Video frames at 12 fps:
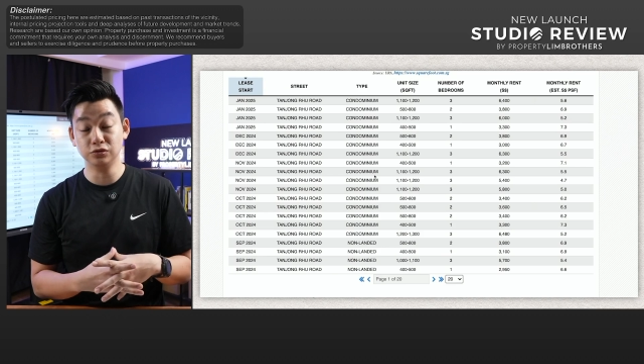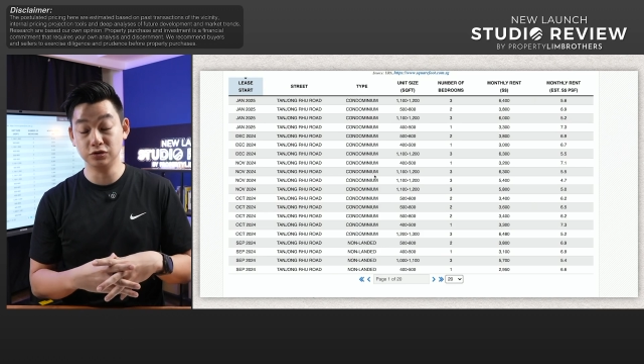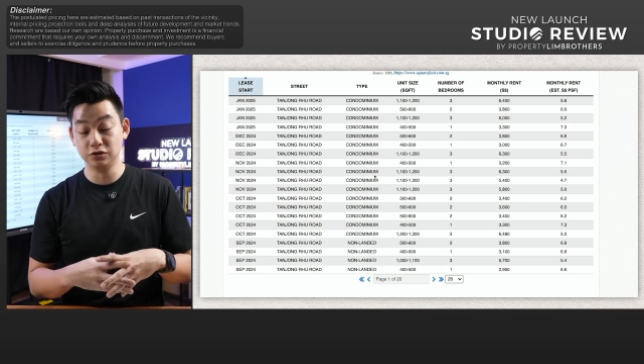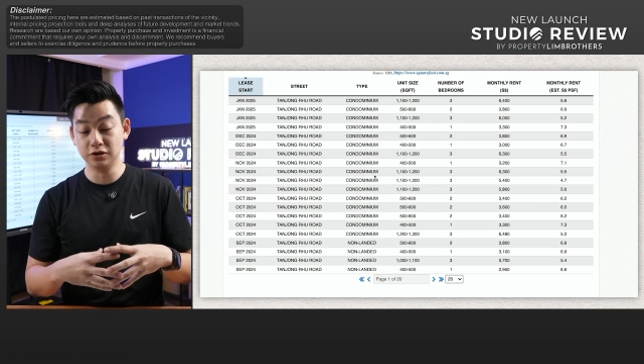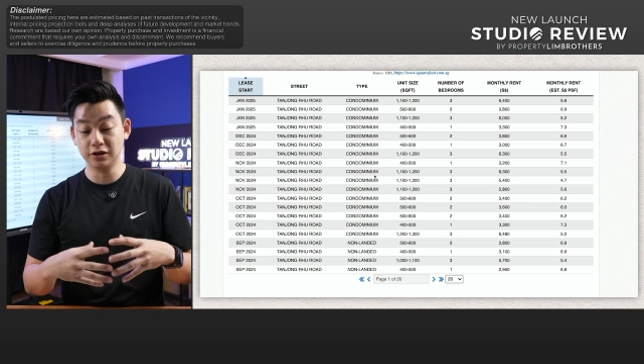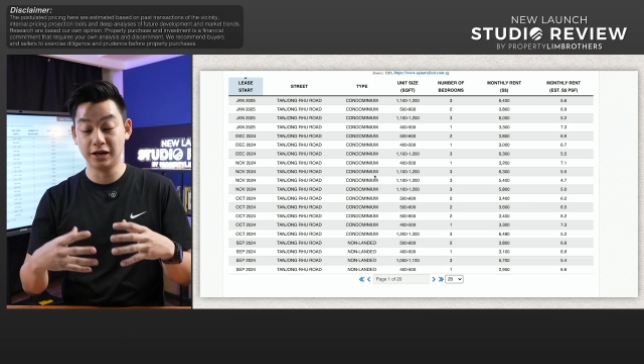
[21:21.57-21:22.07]
You're
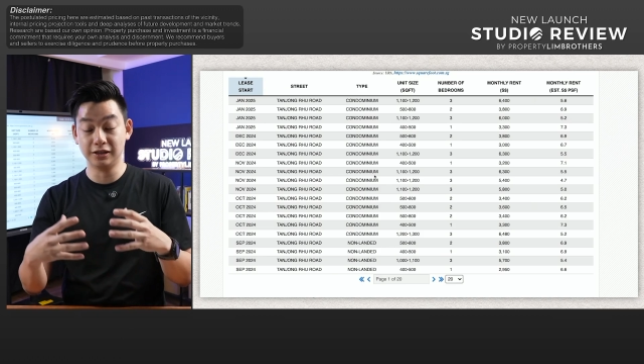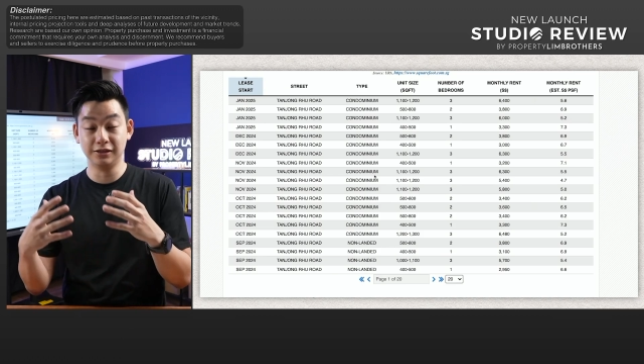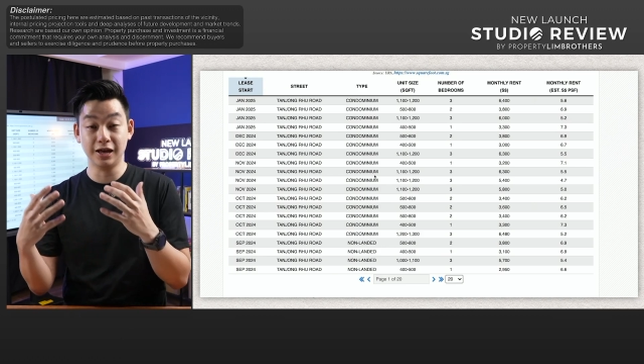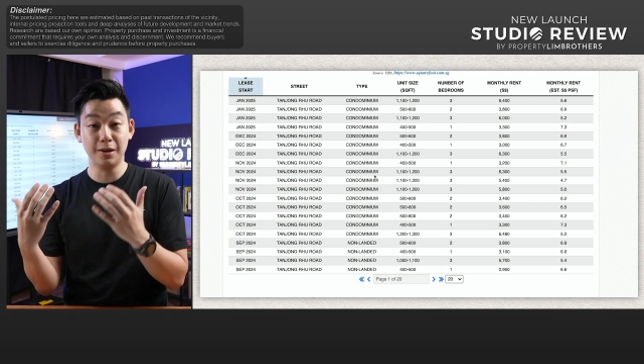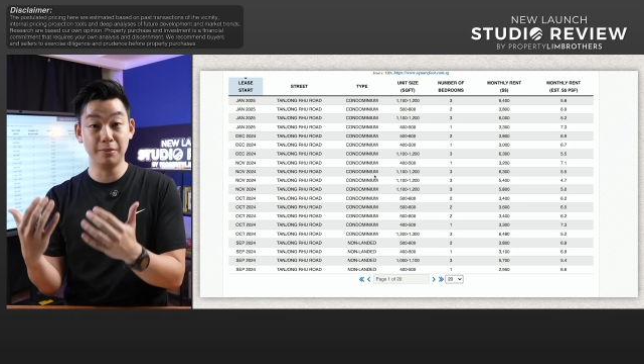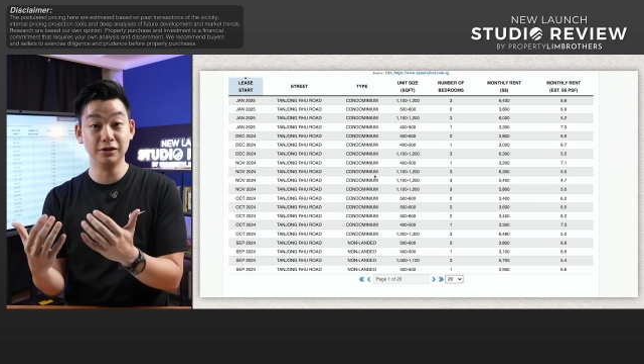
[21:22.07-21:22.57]
going to get
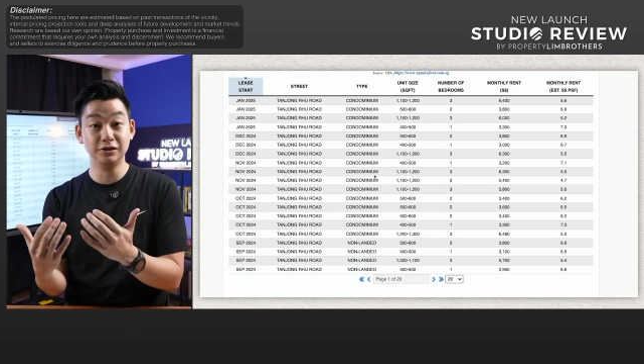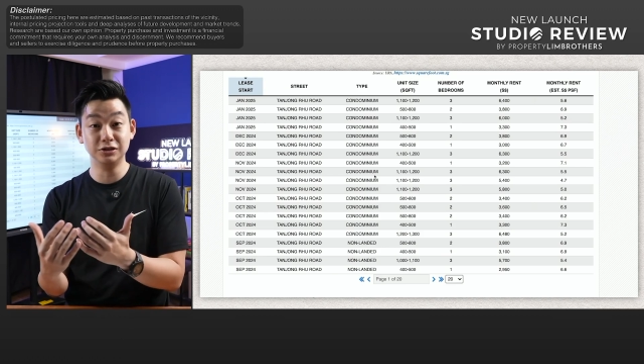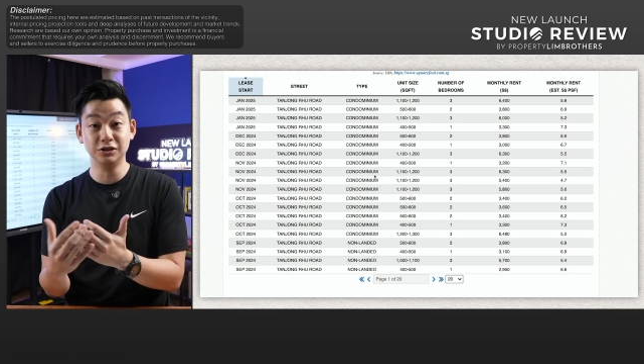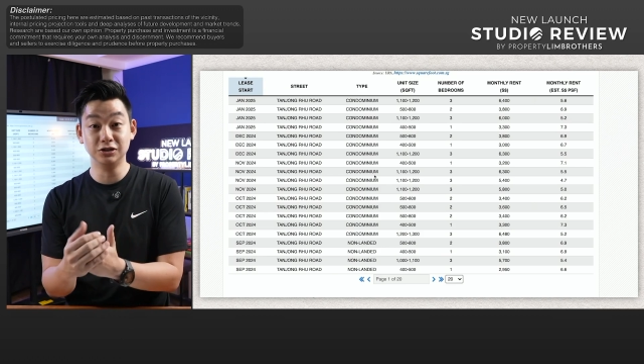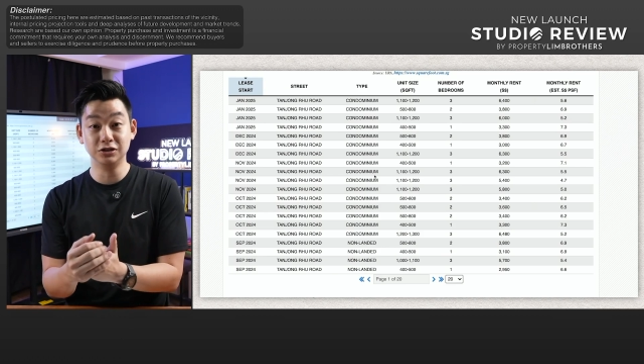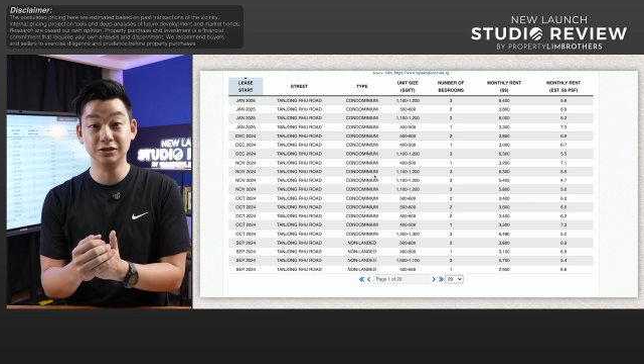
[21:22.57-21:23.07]
the MRT
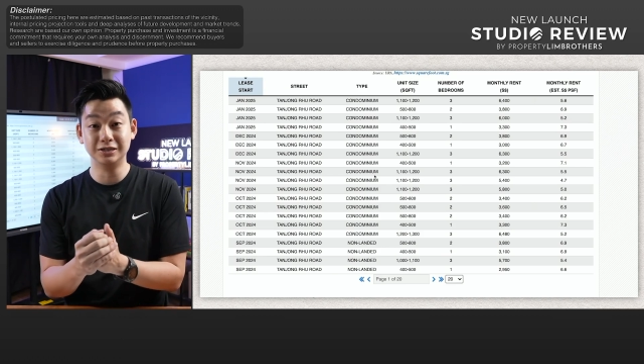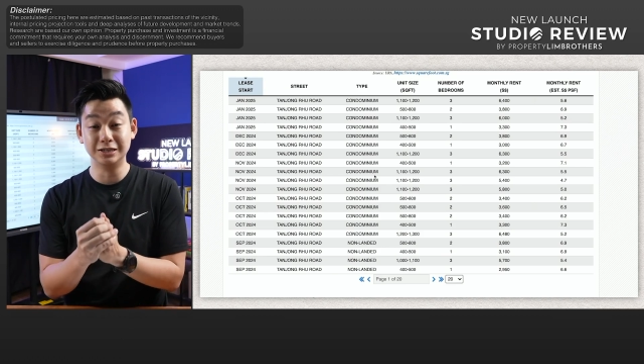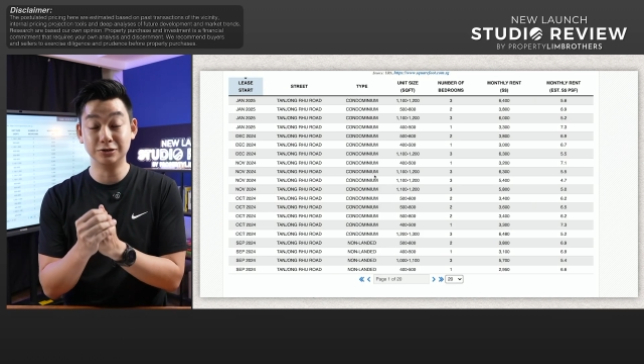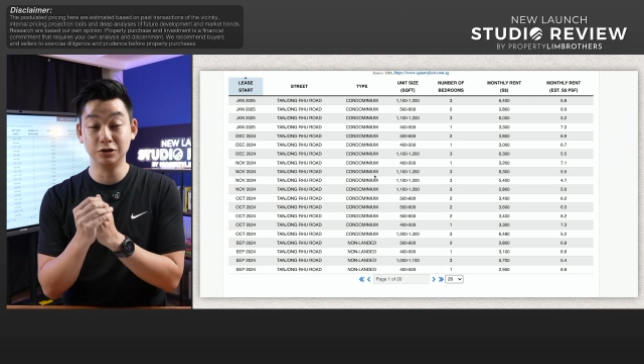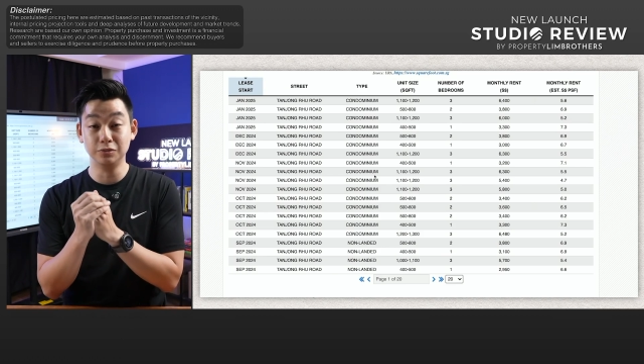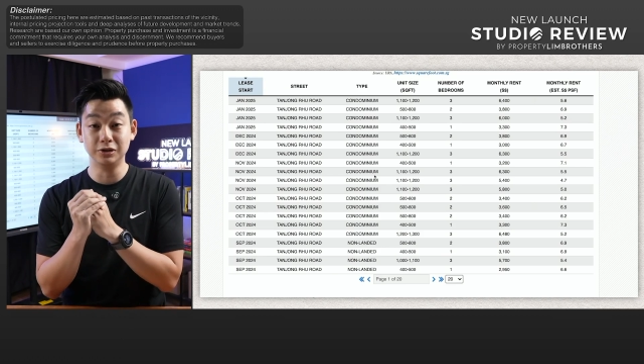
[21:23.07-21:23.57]
station that's
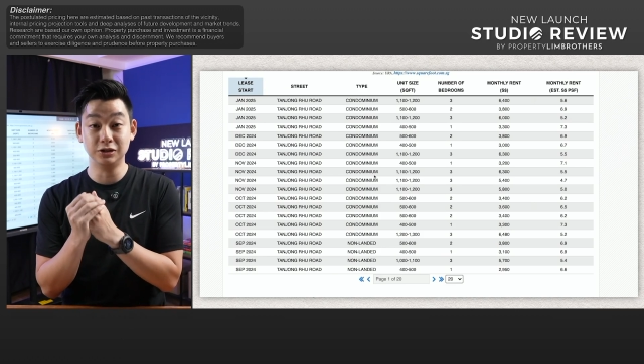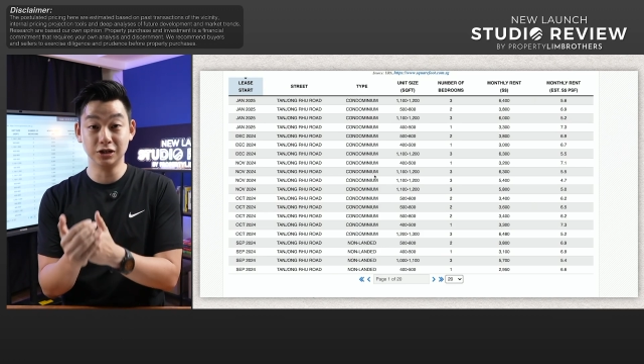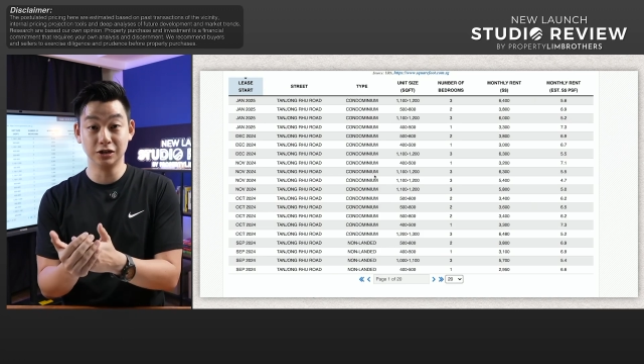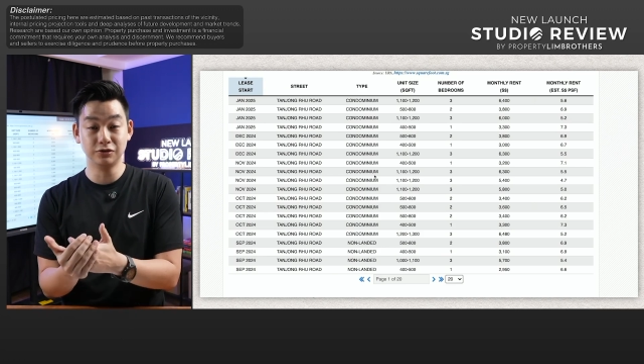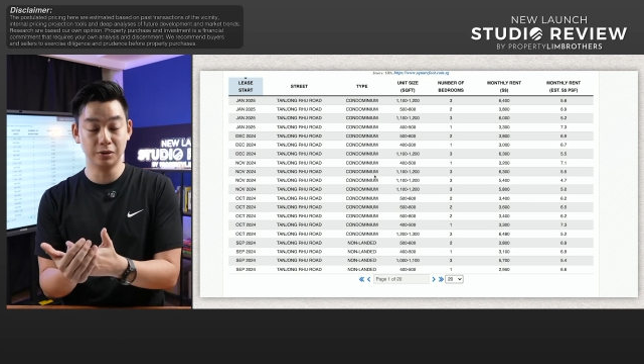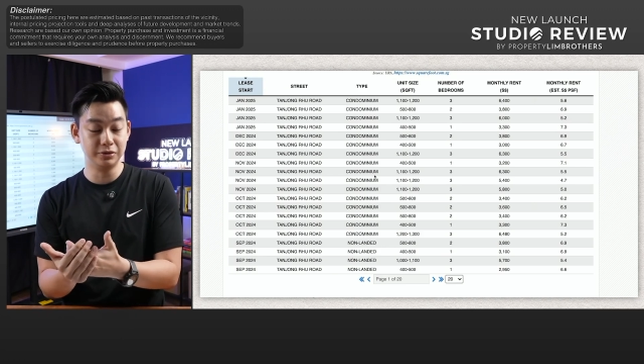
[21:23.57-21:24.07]
going to be
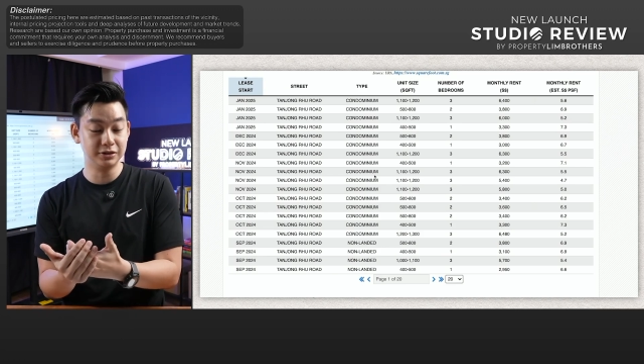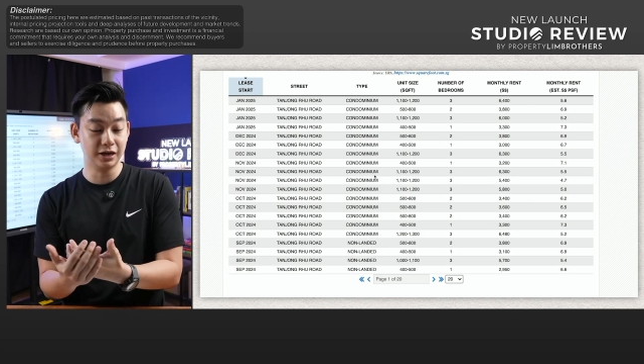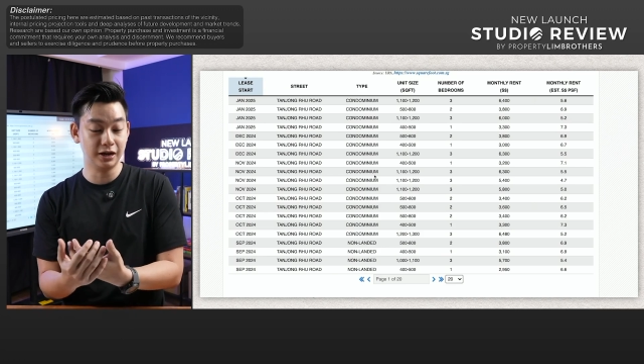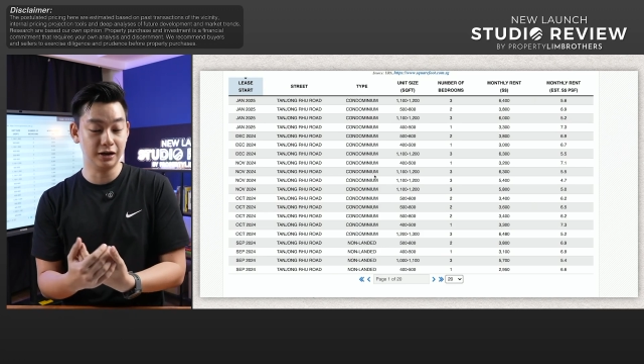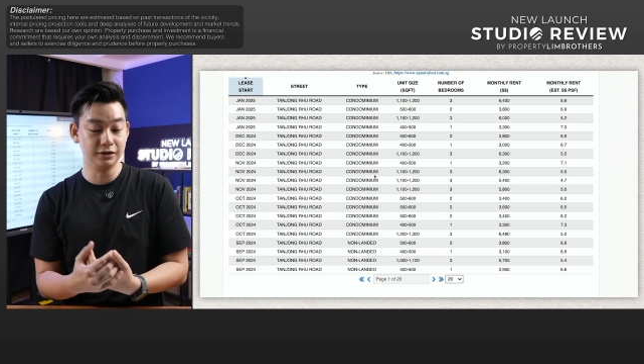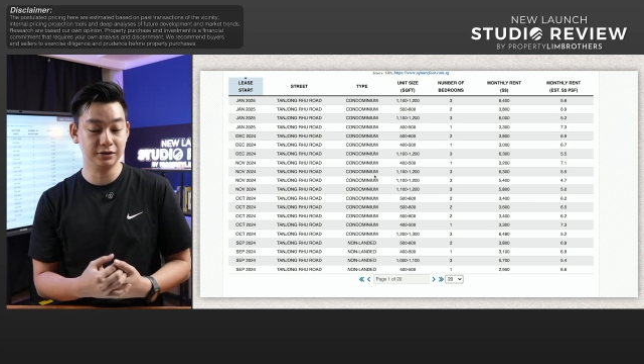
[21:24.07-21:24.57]
just right beside
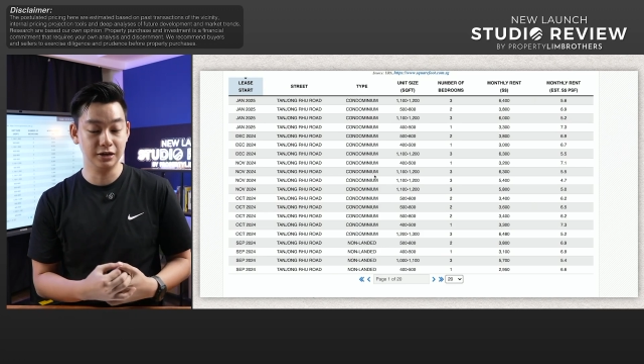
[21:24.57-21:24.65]
us.